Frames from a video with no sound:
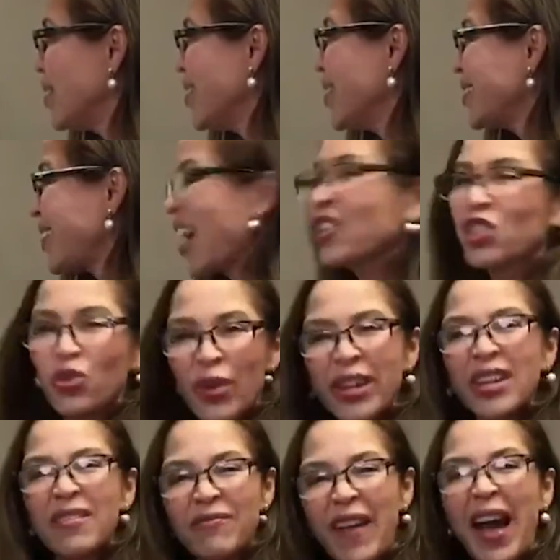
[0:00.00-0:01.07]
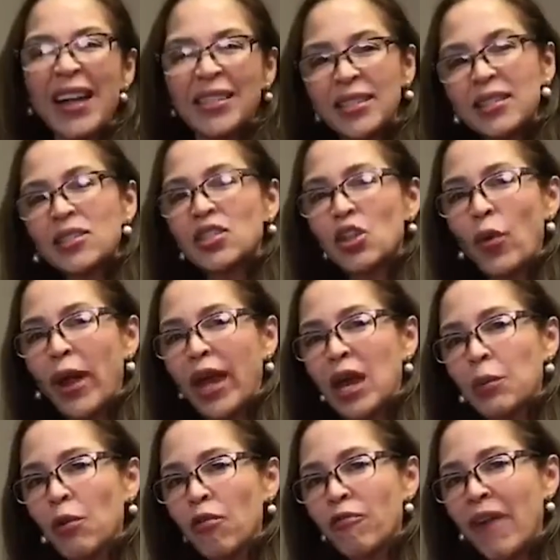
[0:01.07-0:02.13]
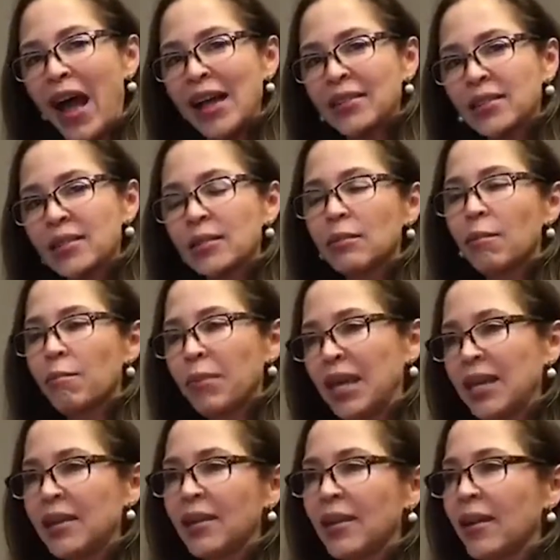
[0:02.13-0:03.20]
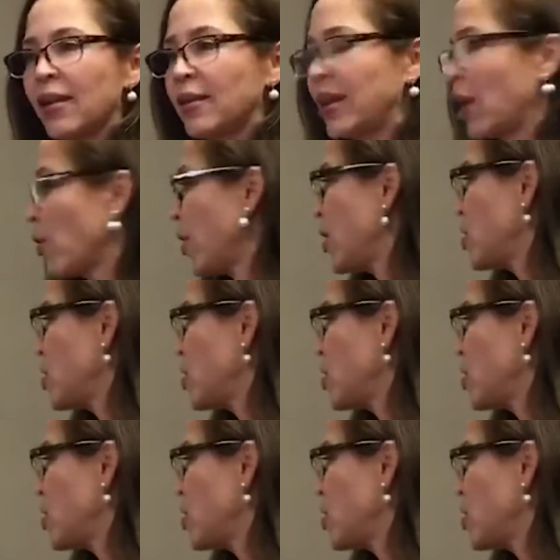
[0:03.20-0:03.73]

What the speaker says: Saturated fats, so animal fats, meat, dairy,